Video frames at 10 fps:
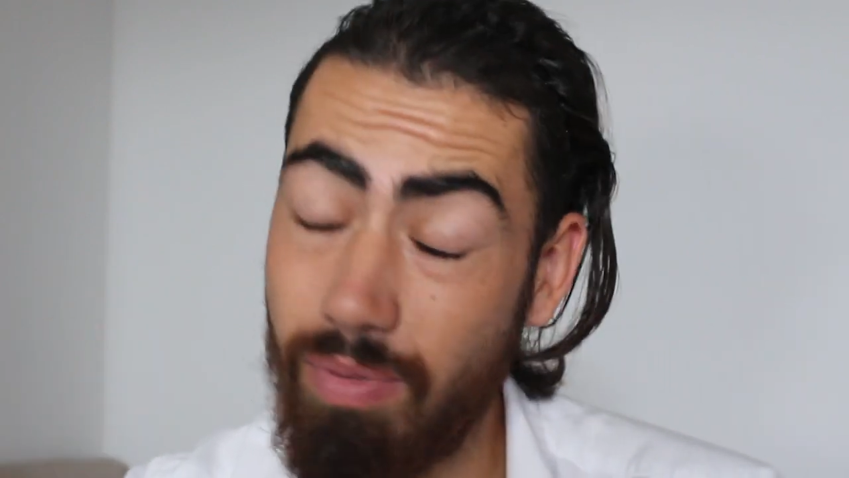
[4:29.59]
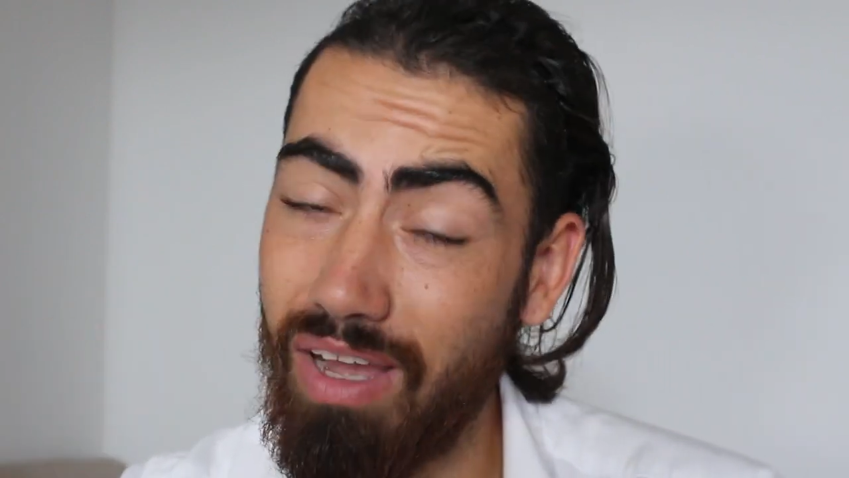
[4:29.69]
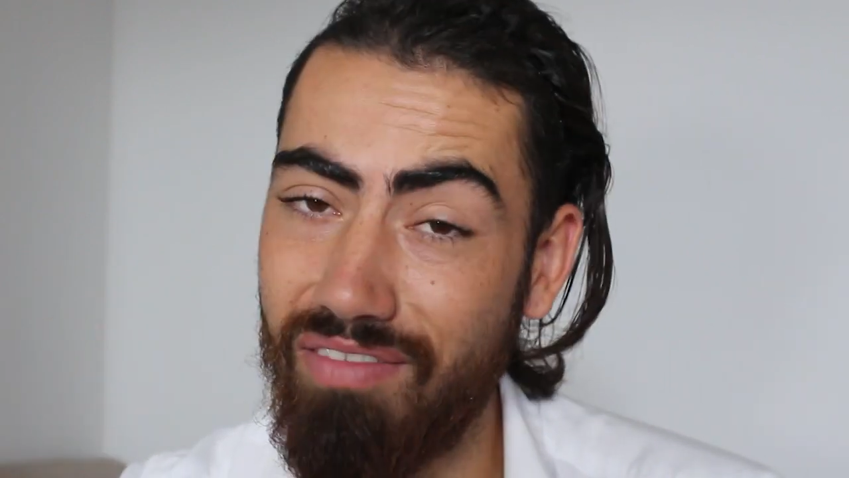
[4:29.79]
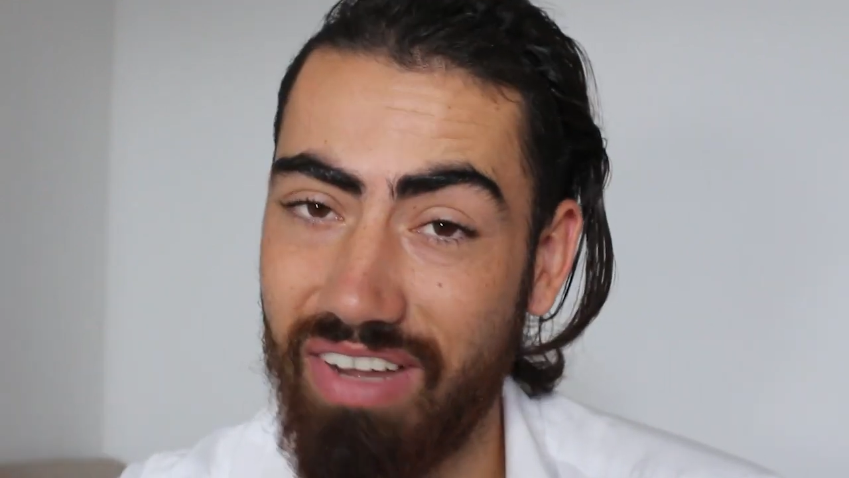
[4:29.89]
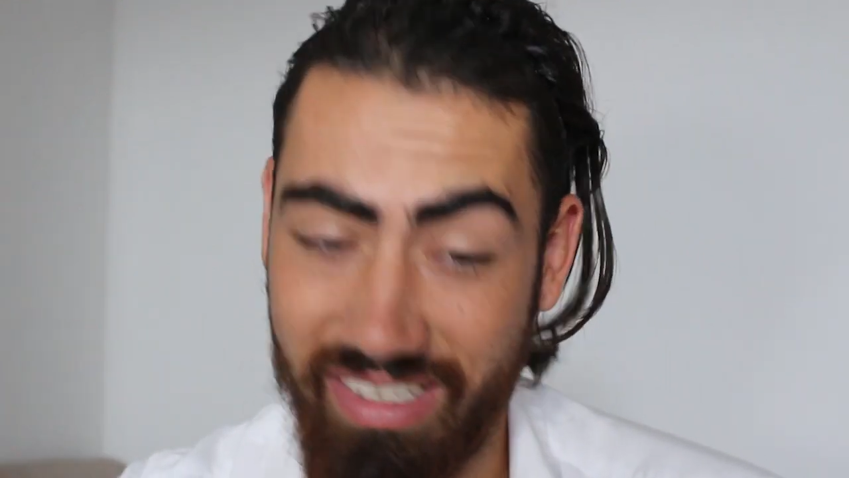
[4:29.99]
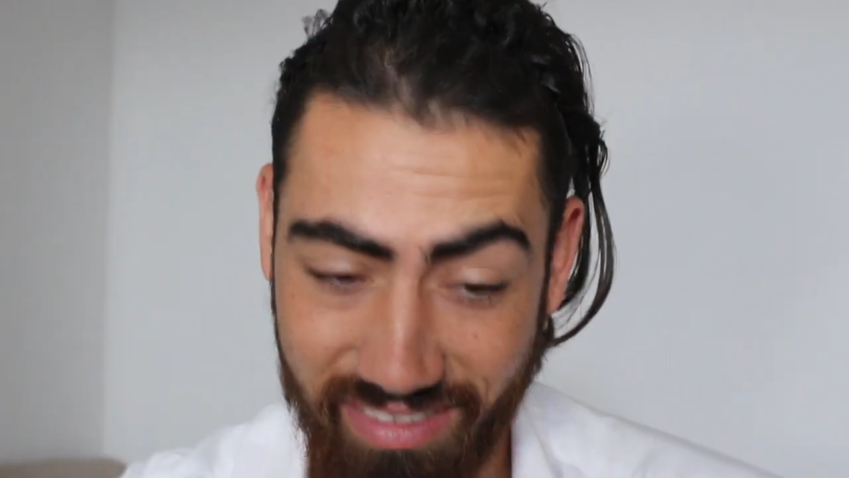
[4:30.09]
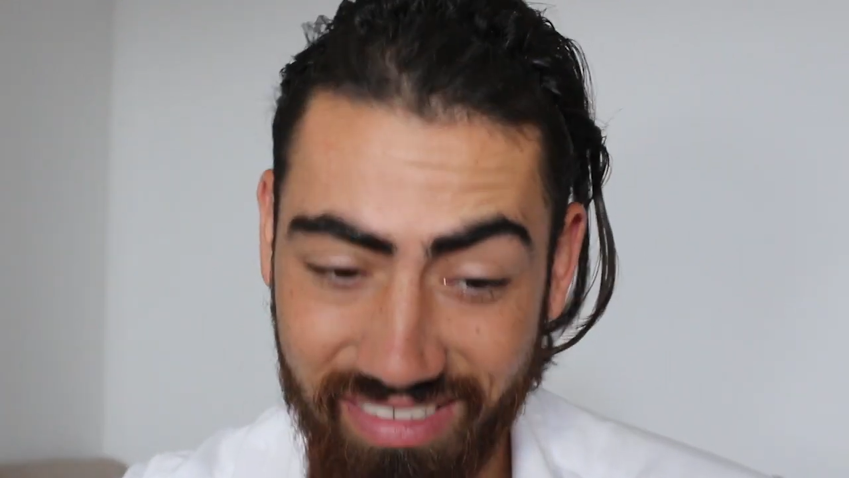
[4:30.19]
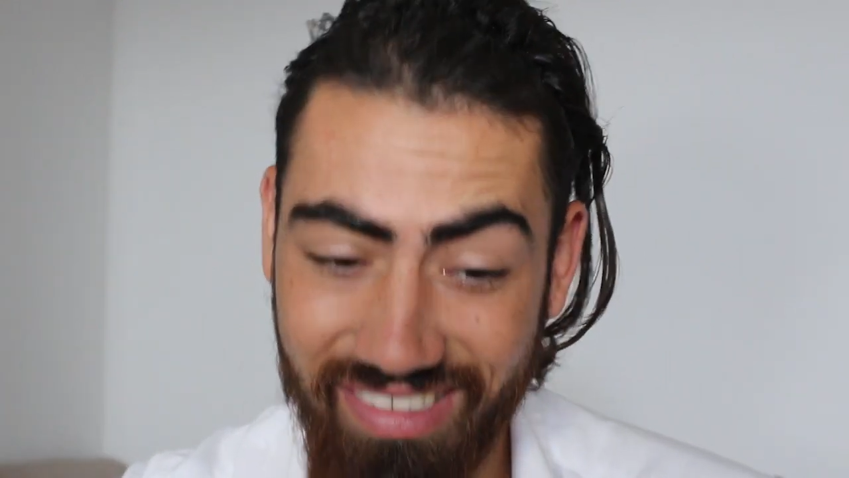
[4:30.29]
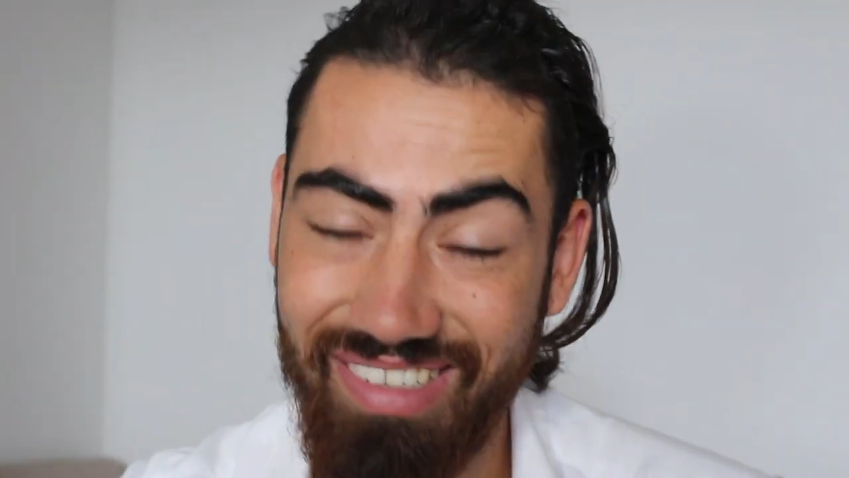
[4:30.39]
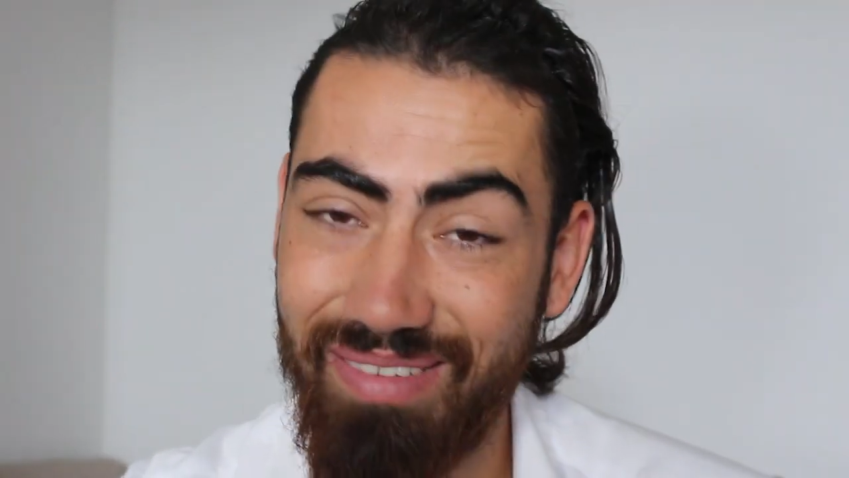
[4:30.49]
perfect,
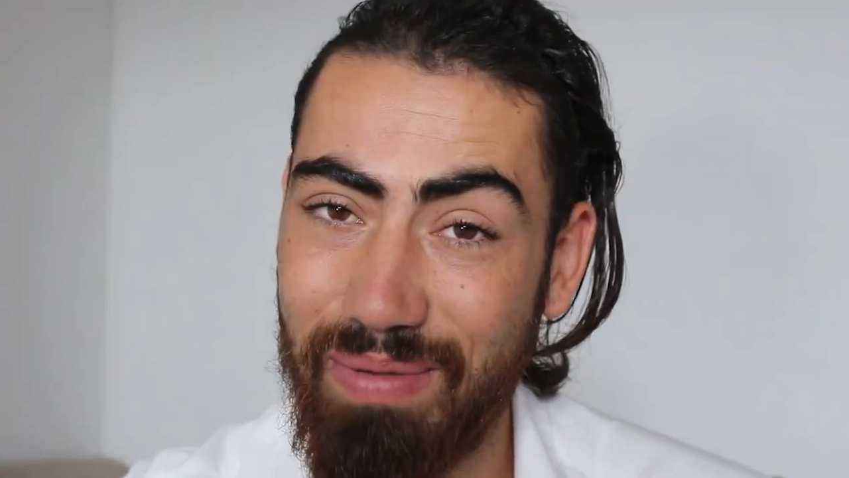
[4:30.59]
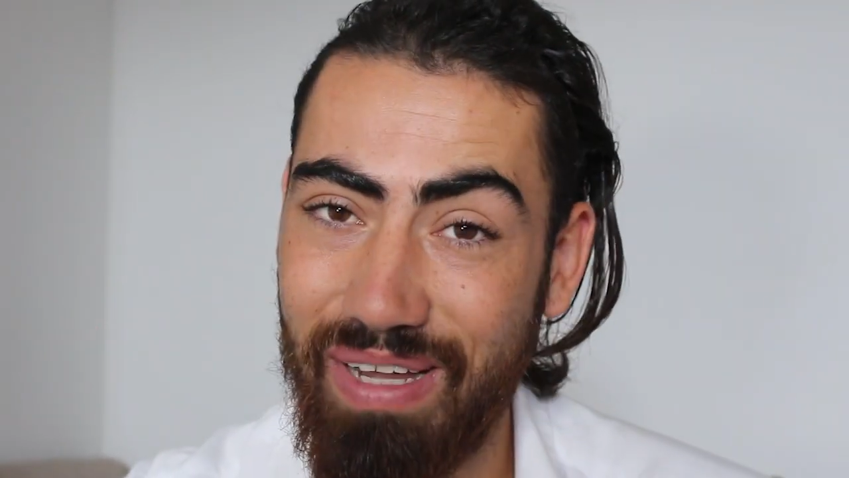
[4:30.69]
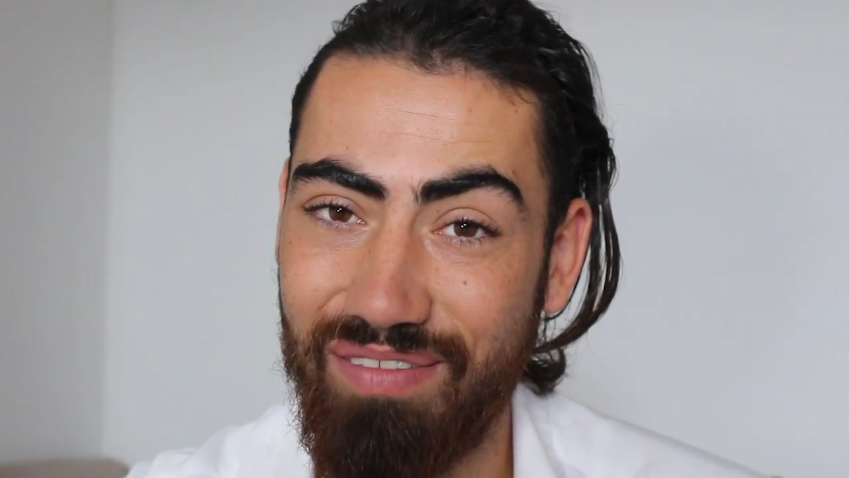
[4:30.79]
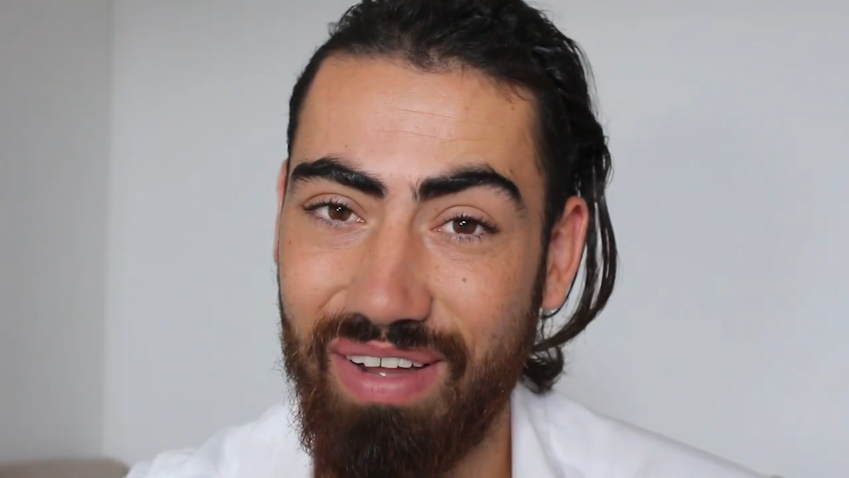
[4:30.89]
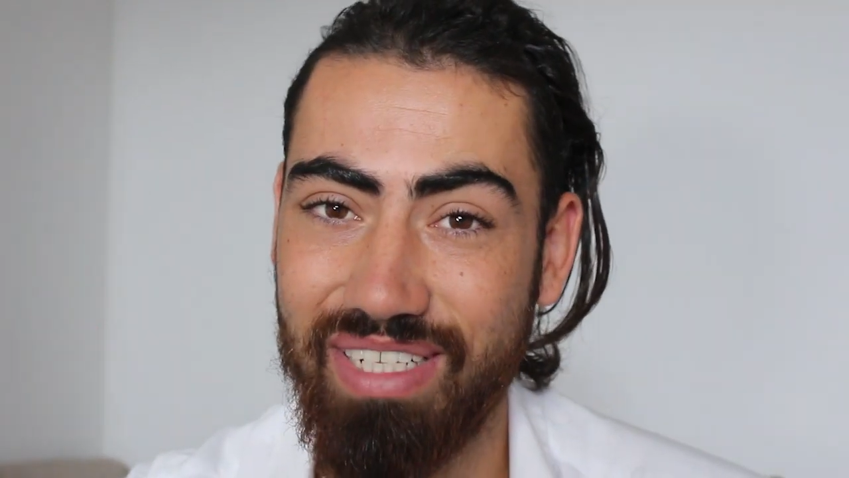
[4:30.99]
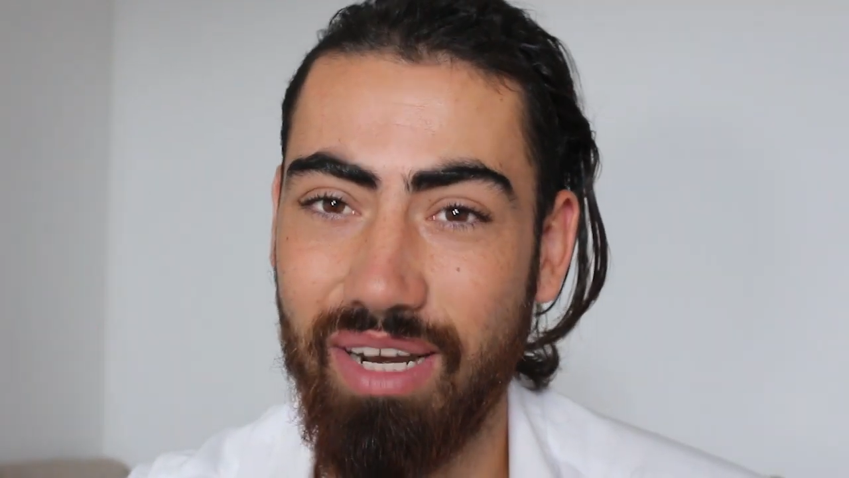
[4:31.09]
you're doing perfect.